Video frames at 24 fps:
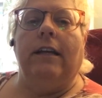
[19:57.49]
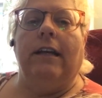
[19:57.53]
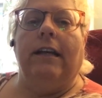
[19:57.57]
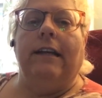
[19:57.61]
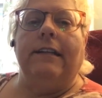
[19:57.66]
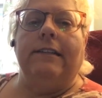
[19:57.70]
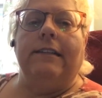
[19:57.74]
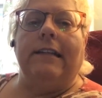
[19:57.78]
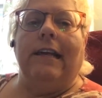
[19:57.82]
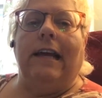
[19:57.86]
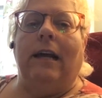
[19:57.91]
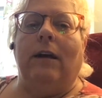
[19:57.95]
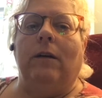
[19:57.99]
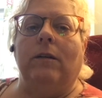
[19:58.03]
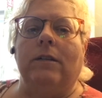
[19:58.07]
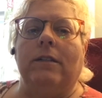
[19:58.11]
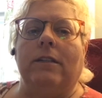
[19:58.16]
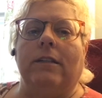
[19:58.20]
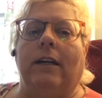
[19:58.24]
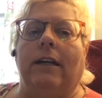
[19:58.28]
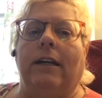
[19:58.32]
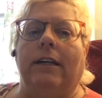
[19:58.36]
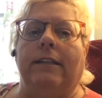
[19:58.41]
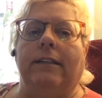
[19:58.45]
is
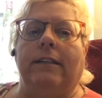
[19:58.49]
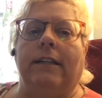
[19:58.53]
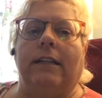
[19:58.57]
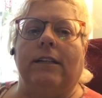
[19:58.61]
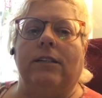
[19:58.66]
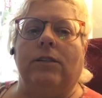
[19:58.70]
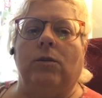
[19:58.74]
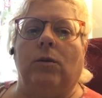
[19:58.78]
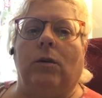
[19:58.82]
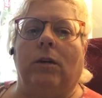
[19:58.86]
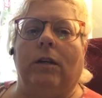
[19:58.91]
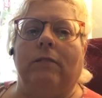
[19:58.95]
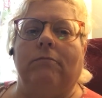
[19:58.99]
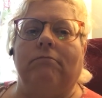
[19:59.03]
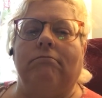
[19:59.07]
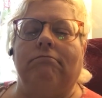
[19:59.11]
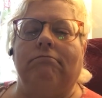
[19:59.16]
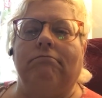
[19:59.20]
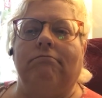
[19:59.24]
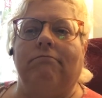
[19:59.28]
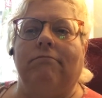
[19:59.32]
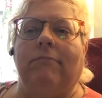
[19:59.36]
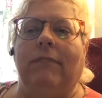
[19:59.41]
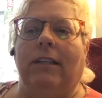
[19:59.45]
outside next door.
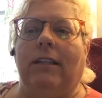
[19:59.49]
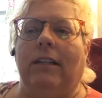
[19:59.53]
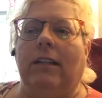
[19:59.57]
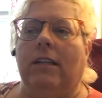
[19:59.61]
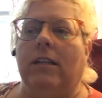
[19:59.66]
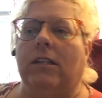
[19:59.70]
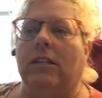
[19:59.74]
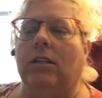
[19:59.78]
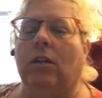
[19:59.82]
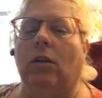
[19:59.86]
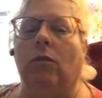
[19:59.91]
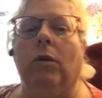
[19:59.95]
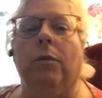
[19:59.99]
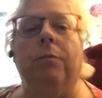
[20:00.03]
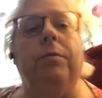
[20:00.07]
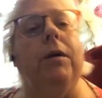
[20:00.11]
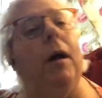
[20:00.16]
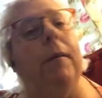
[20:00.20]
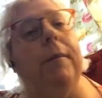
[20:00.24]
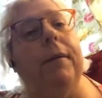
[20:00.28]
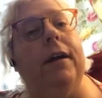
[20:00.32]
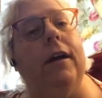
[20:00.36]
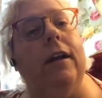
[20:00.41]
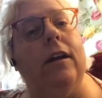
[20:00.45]
So we're
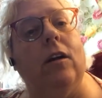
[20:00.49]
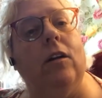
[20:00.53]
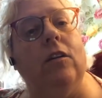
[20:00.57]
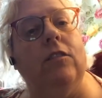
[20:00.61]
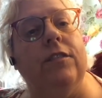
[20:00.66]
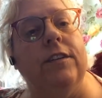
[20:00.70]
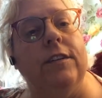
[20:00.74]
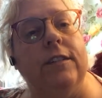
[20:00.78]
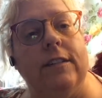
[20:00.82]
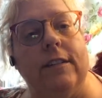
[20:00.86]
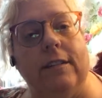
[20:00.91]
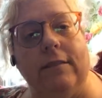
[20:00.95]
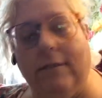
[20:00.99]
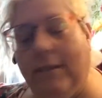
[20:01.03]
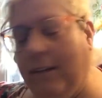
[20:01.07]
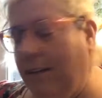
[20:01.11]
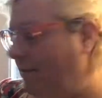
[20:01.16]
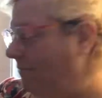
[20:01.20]
probably going to go visit.